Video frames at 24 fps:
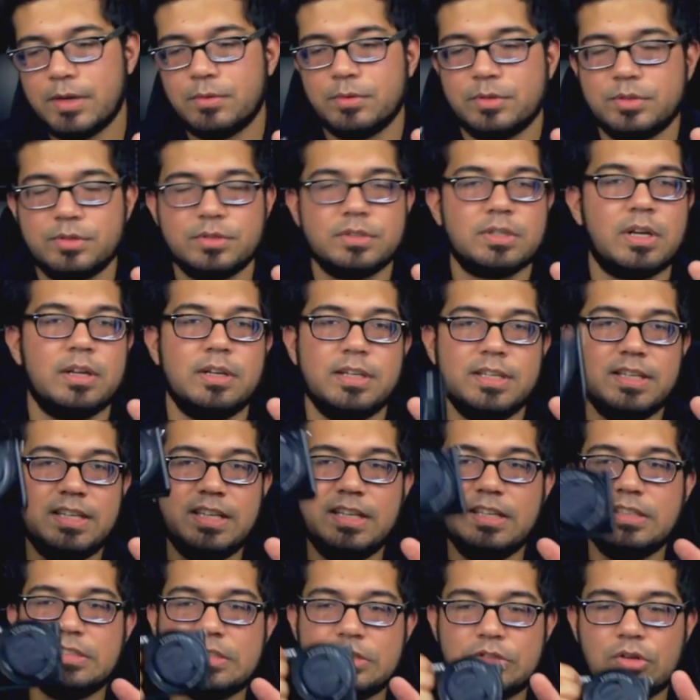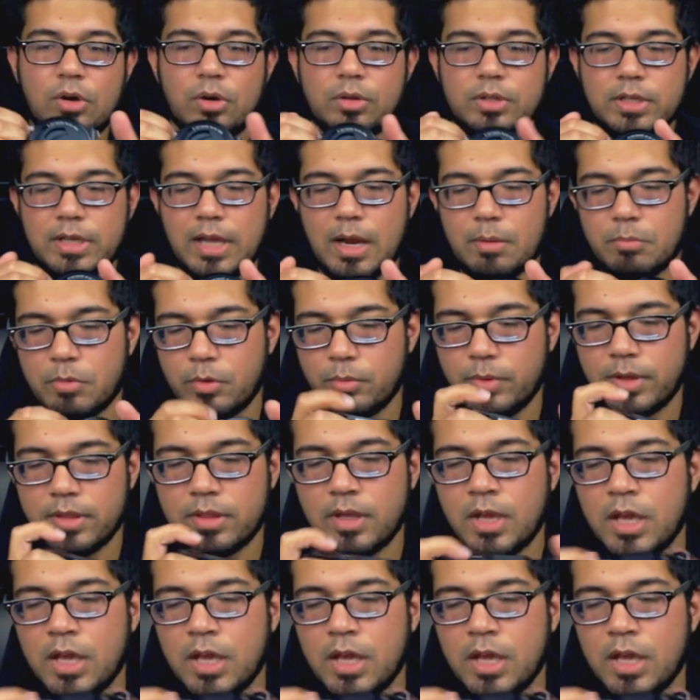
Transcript: which is kind of easy to hold the camera with.